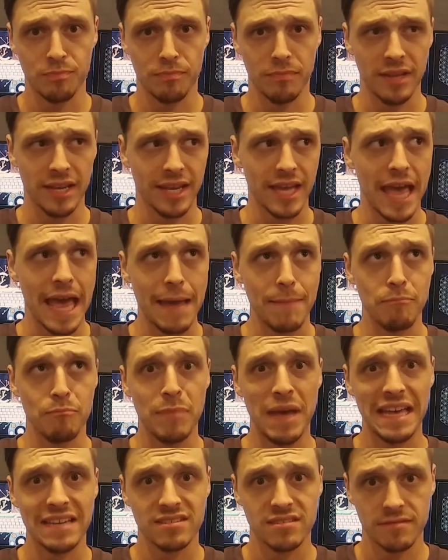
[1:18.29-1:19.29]
like at
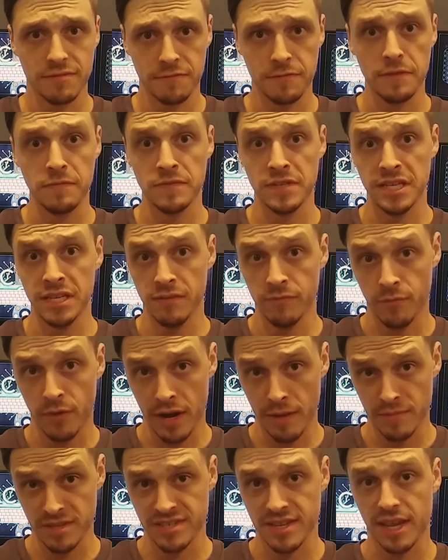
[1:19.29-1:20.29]
best, 15
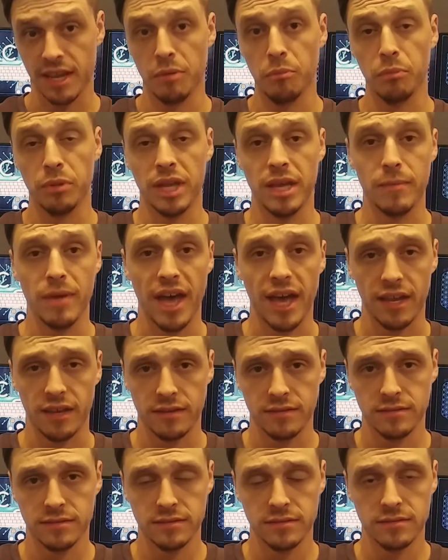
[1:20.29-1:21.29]
frame a second playback.
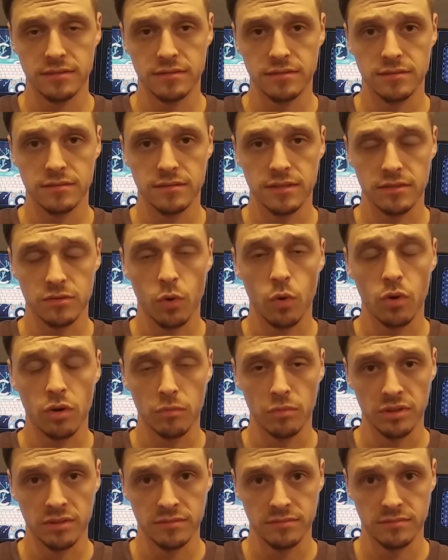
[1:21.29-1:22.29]
It's
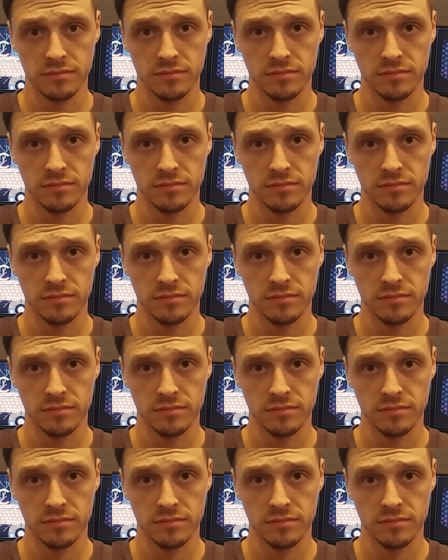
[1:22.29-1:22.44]
horrible.